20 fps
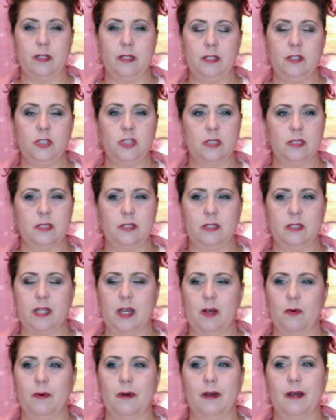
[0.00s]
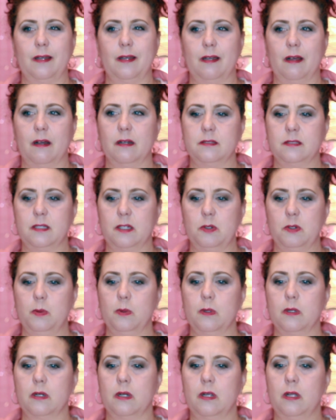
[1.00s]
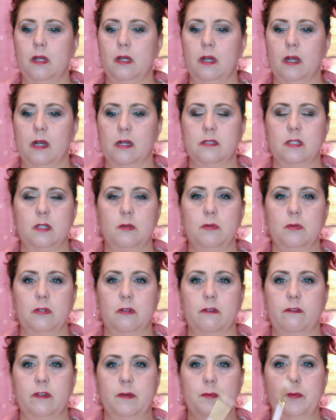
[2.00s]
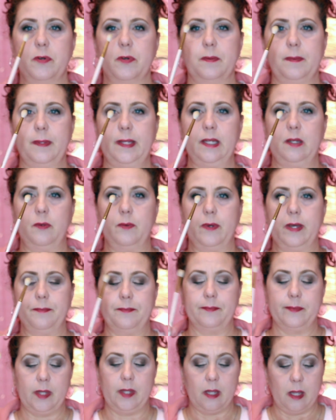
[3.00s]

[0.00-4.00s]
They usually do that, what, in October, October, November, anyway.